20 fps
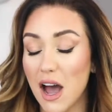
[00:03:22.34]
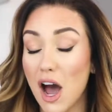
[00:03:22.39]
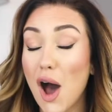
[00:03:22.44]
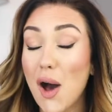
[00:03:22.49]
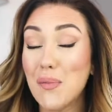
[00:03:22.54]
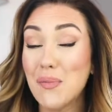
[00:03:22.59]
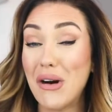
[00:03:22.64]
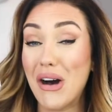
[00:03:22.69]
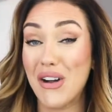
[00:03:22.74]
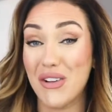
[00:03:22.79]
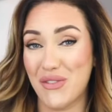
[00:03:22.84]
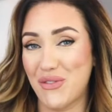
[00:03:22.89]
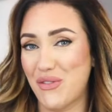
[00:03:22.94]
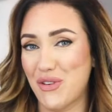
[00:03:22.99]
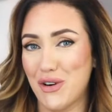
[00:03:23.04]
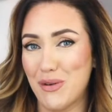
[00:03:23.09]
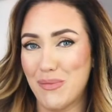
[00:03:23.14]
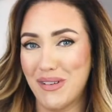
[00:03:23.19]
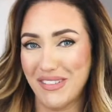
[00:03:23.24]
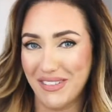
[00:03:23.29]
apart
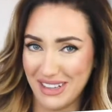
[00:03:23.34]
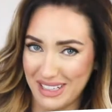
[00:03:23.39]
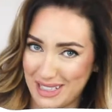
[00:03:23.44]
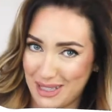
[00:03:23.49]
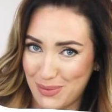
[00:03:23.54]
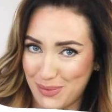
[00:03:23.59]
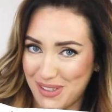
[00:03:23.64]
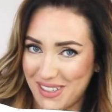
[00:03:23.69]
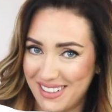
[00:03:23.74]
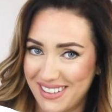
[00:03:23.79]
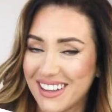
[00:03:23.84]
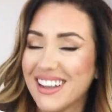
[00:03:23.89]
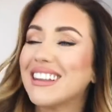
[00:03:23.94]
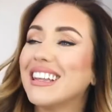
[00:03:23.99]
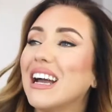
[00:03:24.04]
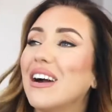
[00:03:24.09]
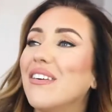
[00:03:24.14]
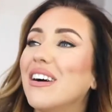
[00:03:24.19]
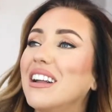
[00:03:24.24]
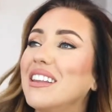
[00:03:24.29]
from this one.
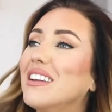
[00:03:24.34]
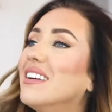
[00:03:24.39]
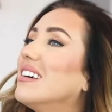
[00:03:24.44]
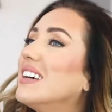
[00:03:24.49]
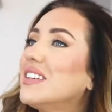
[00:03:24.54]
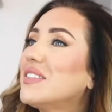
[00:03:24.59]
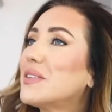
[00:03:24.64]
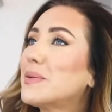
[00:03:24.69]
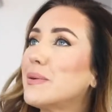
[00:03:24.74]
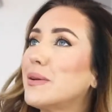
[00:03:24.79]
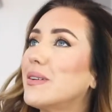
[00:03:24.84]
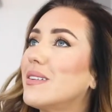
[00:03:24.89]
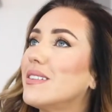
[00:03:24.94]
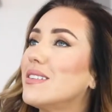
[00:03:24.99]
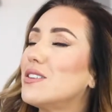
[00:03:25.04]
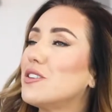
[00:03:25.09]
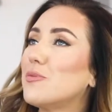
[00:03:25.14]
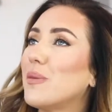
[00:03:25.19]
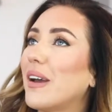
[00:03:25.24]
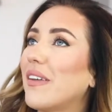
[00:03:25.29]
Now I know I've spoken
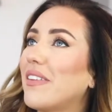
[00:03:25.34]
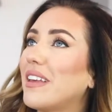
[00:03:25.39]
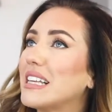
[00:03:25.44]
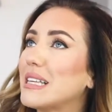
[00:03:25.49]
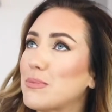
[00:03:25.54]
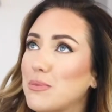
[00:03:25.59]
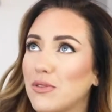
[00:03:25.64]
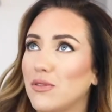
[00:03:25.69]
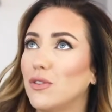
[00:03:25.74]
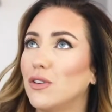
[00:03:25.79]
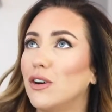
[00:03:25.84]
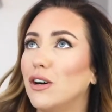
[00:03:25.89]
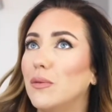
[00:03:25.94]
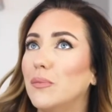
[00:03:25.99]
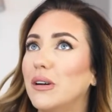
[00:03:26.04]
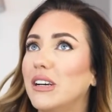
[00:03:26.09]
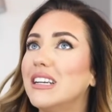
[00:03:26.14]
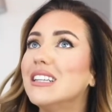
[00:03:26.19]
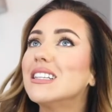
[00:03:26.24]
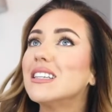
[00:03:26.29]
to you about this before,
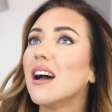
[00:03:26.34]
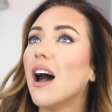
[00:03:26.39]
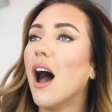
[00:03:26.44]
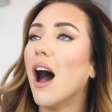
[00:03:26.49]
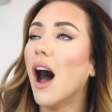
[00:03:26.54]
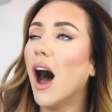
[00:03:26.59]
but